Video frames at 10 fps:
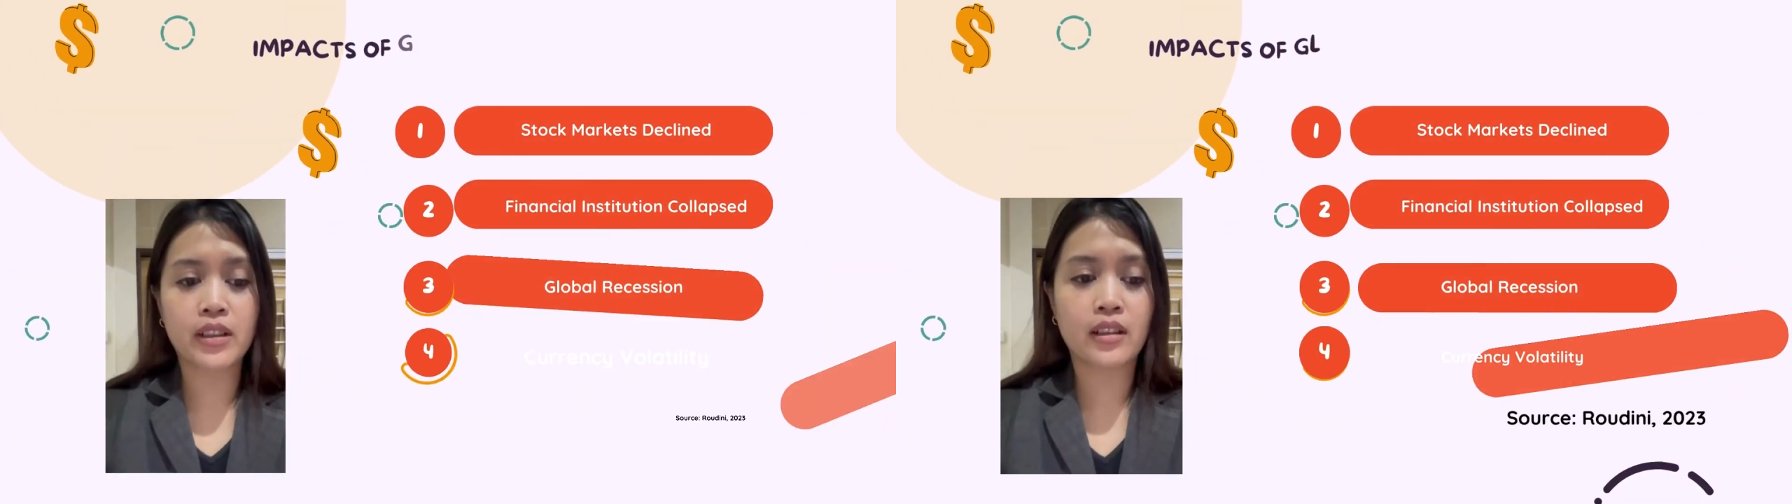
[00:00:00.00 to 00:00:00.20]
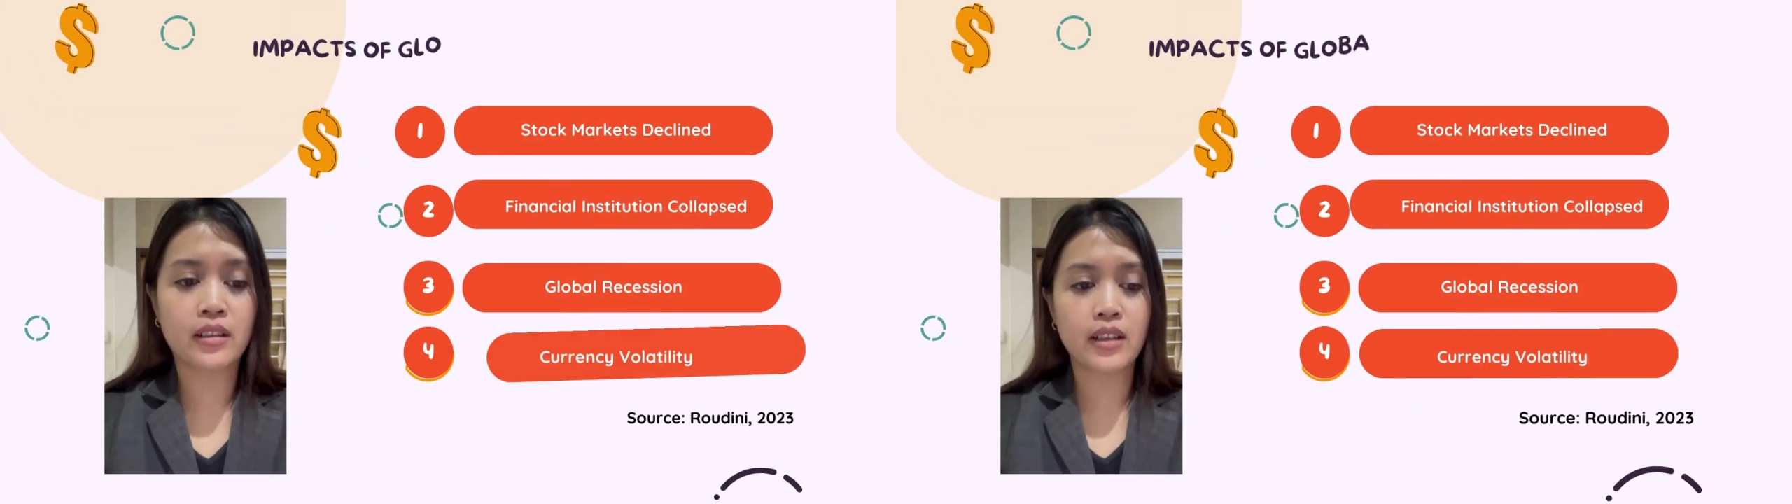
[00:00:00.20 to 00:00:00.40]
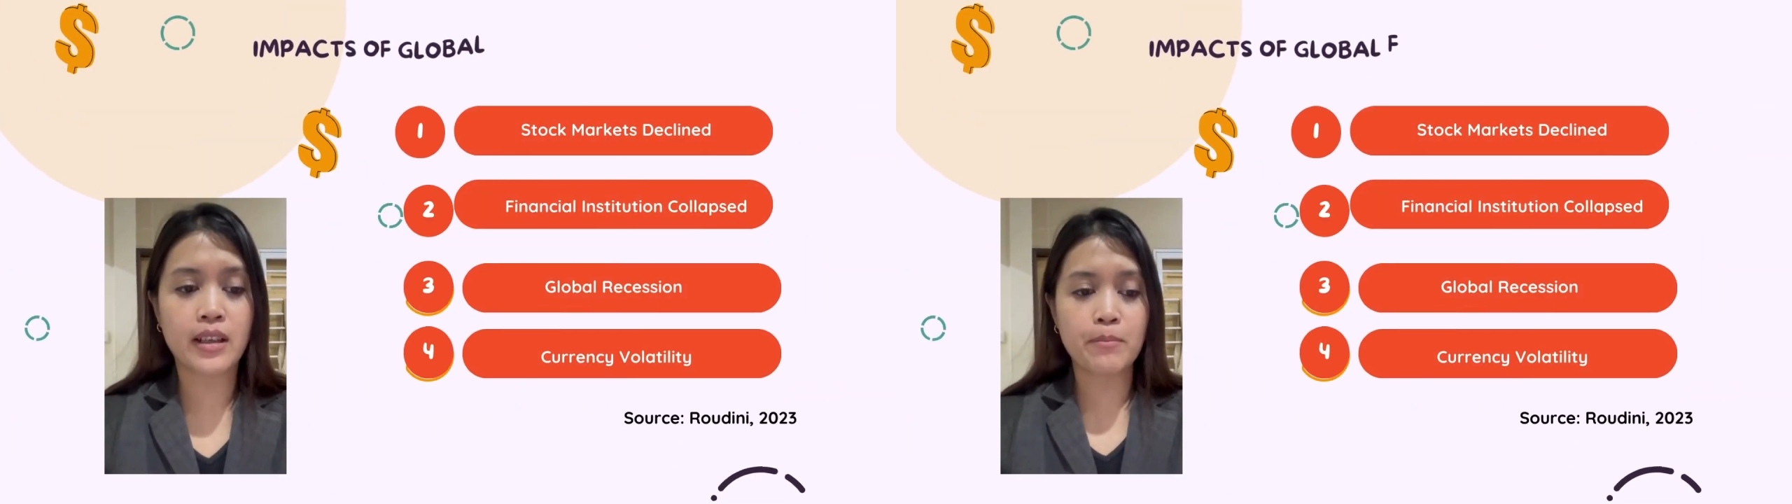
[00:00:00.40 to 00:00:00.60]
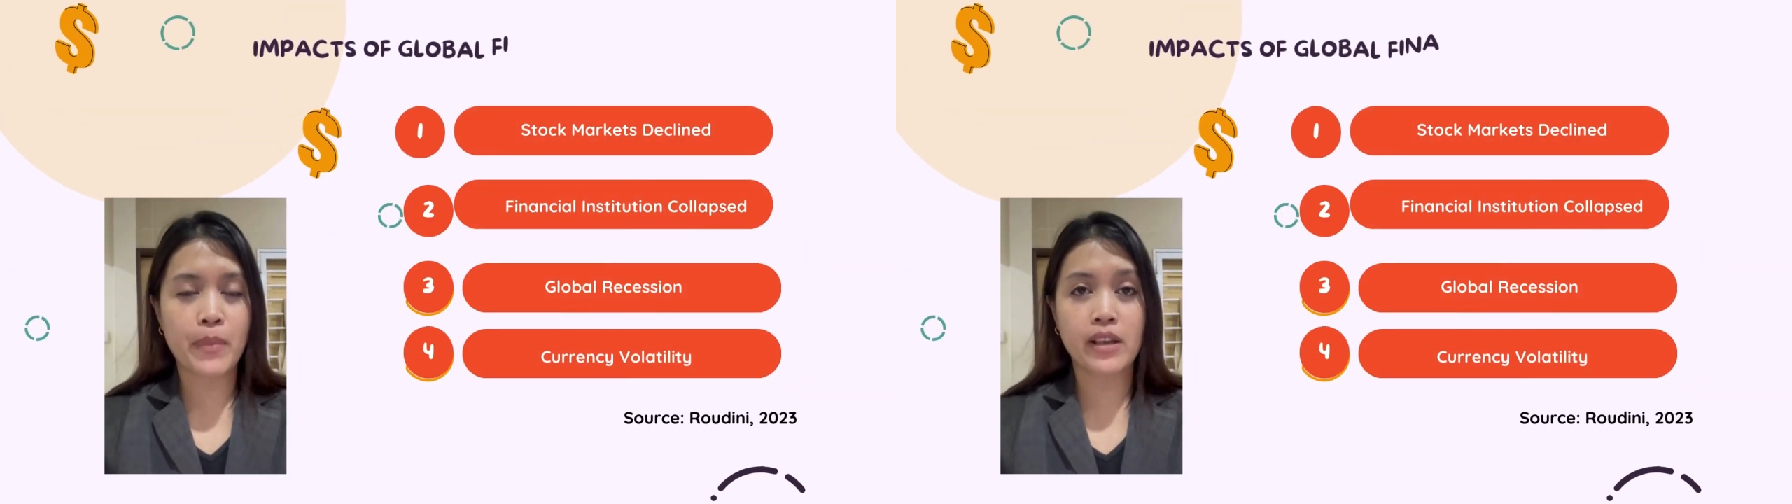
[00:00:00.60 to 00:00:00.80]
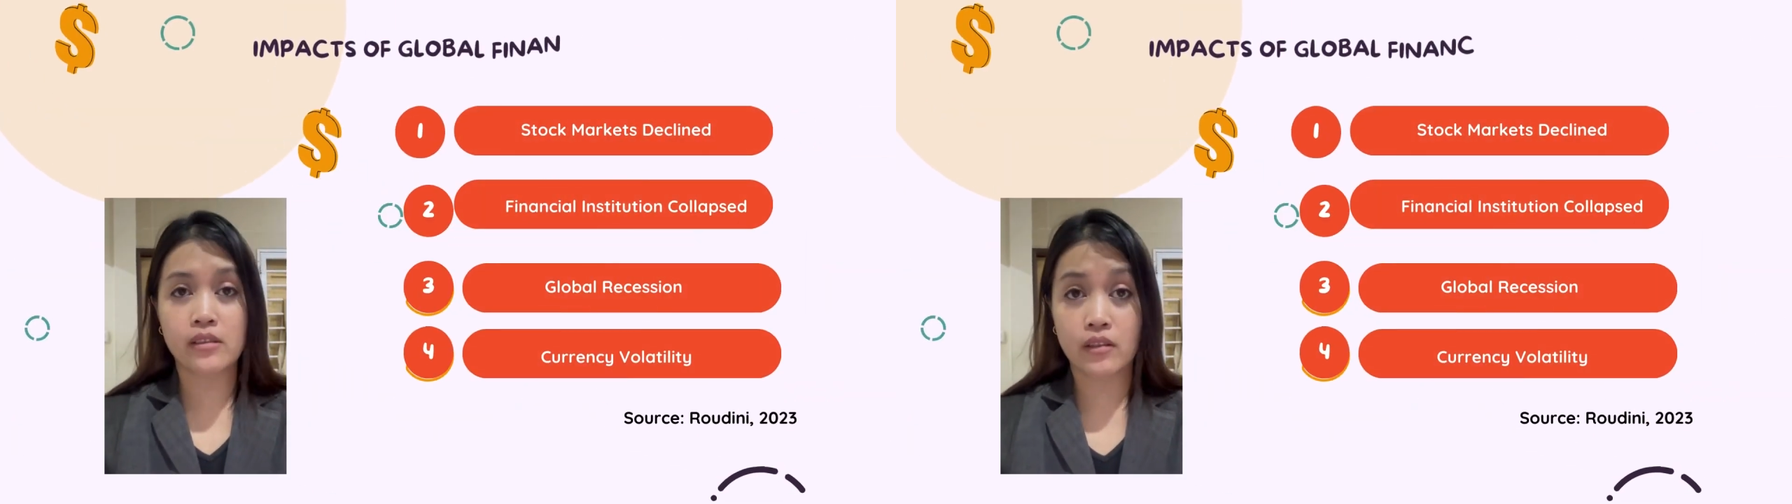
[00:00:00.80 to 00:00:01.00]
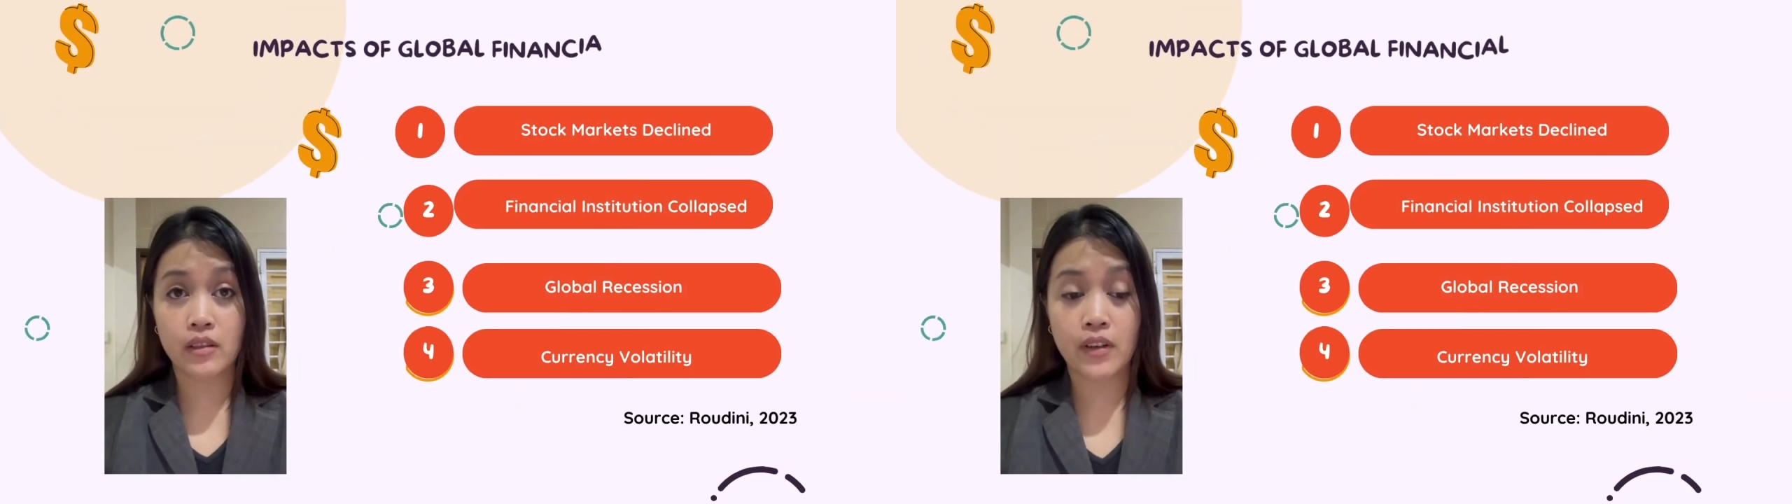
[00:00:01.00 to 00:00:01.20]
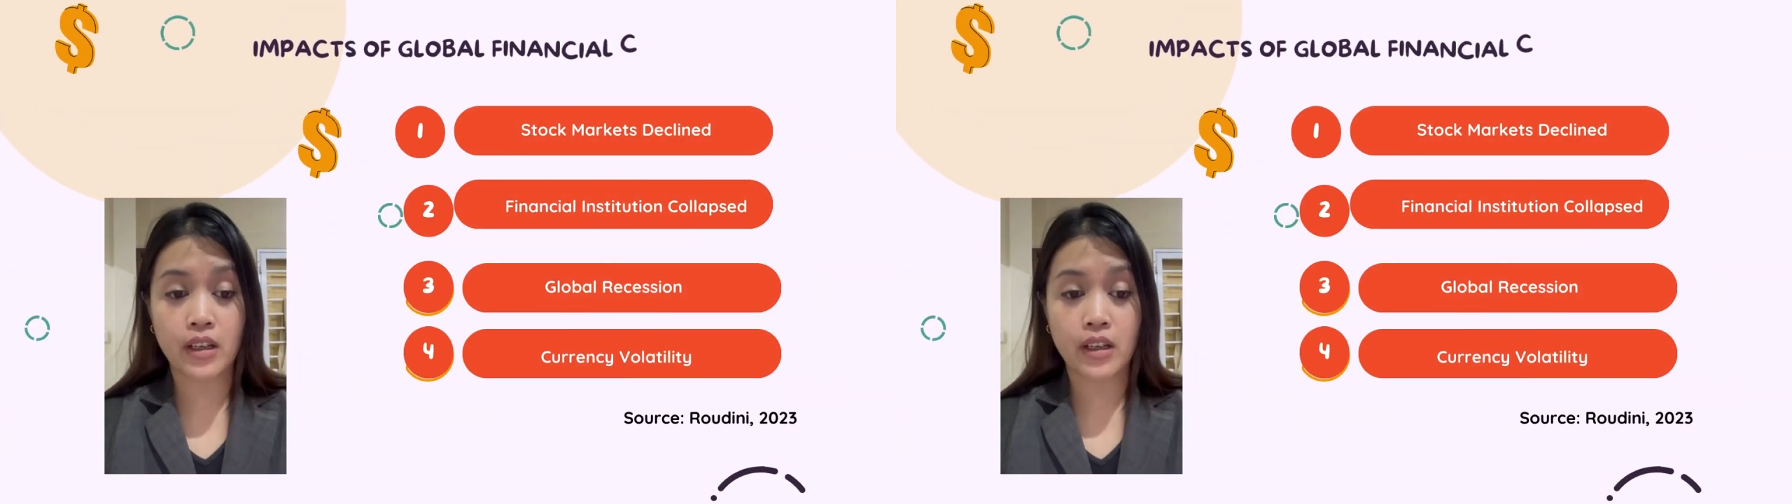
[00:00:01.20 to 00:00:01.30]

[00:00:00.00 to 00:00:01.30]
the impacts of the